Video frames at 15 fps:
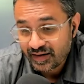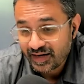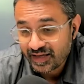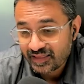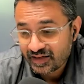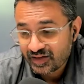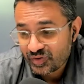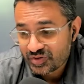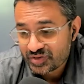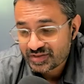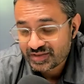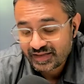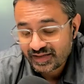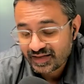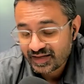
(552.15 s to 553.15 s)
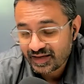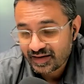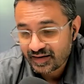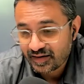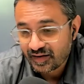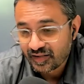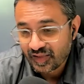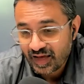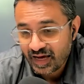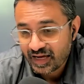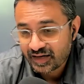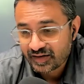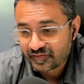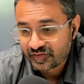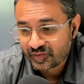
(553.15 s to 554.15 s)
I think you just need to get a
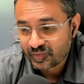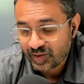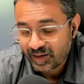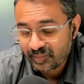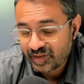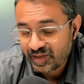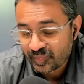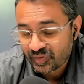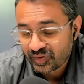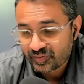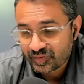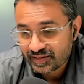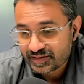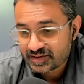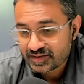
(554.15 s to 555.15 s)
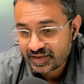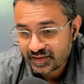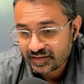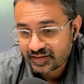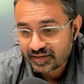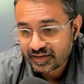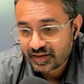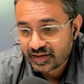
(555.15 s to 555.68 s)
lot of the right people in the right seat